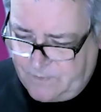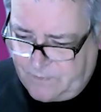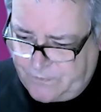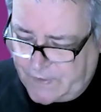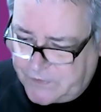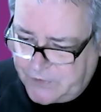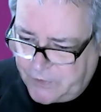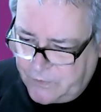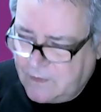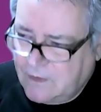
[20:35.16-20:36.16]
thank
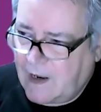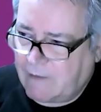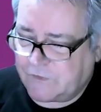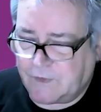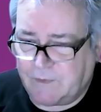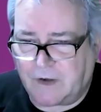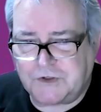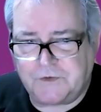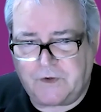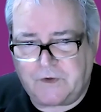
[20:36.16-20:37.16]
you ever so
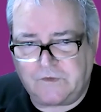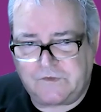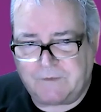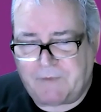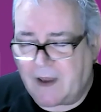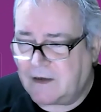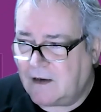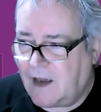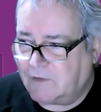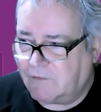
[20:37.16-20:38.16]
much. You can sit back
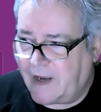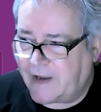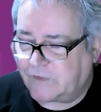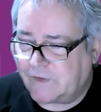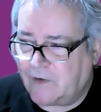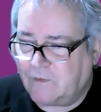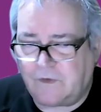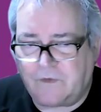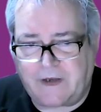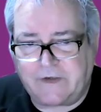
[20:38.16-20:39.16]
and relax now.
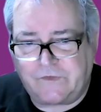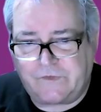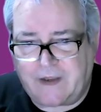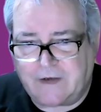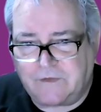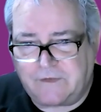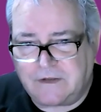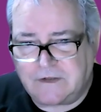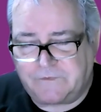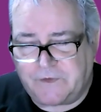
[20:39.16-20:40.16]
That is the end of the
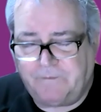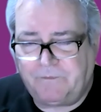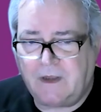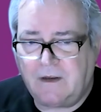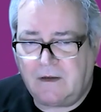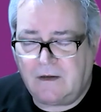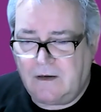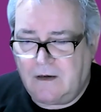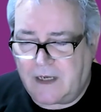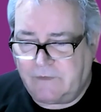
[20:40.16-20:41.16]
interview.
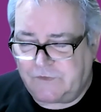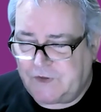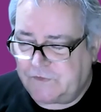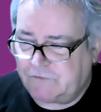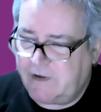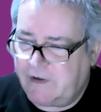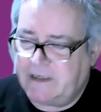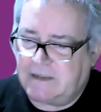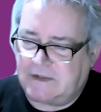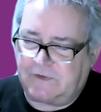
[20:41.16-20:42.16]
And it was just really
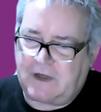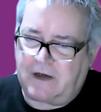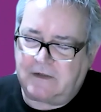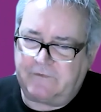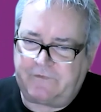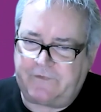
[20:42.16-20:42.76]
to kind of,